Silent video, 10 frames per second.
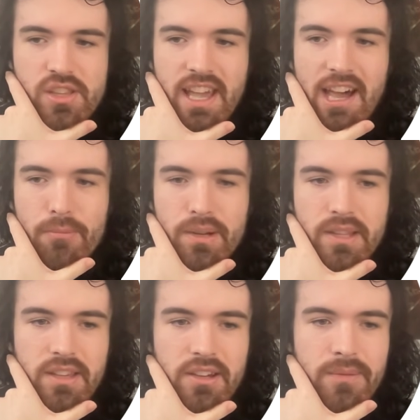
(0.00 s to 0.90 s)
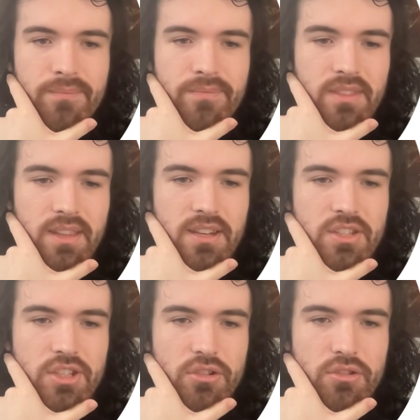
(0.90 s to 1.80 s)
the output here
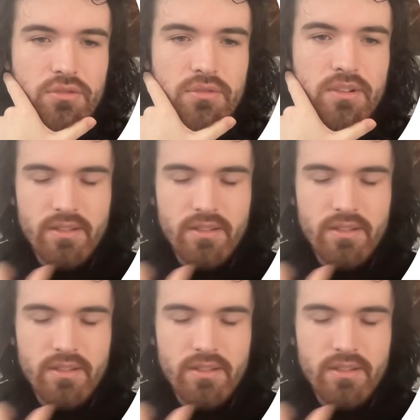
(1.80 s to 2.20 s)
to